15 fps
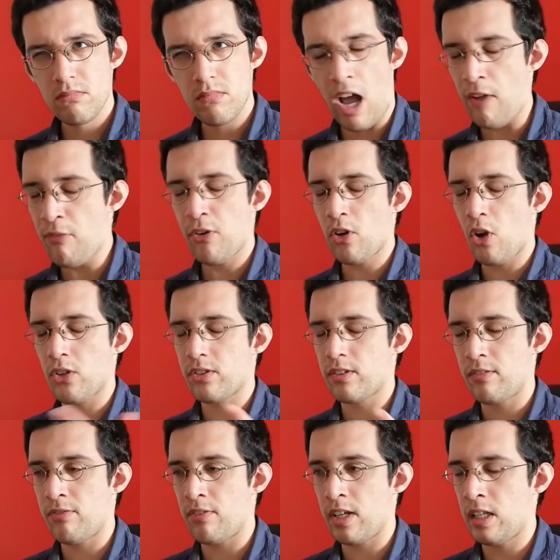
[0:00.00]
i forgot
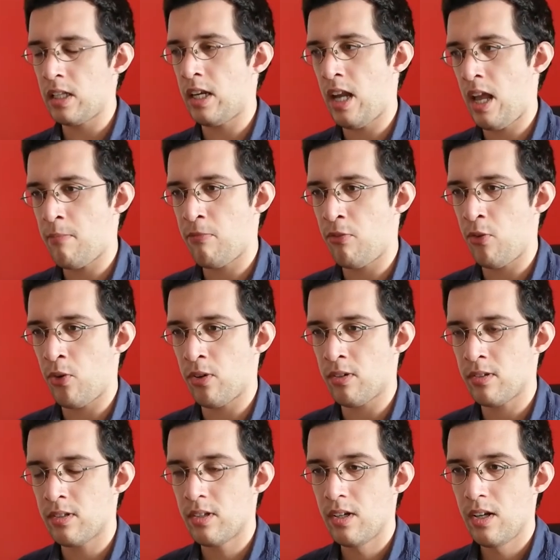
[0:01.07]
the vanilla name
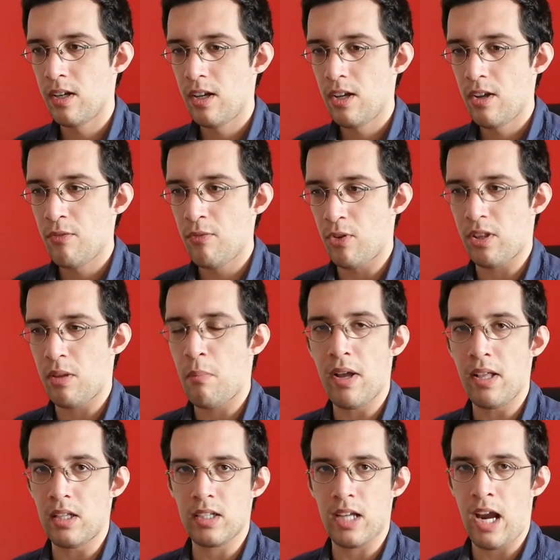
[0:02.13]
for for the
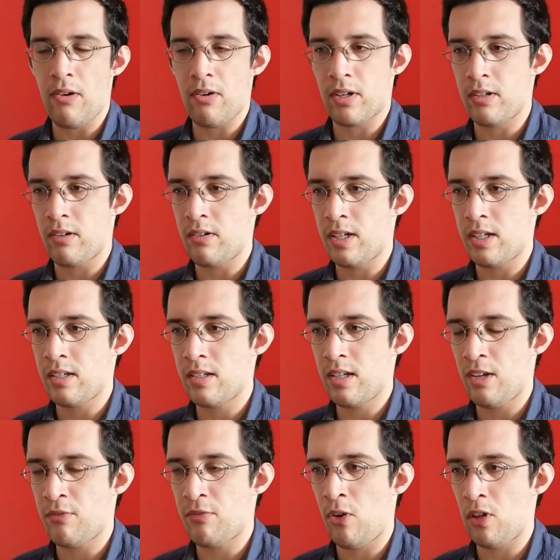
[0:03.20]
male character in,
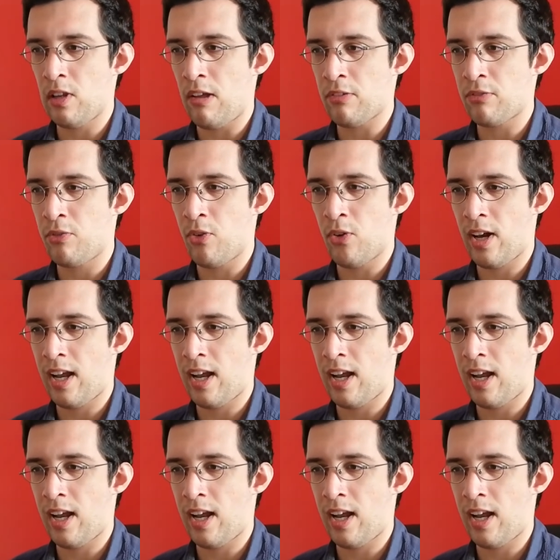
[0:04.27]
in Fallout 4.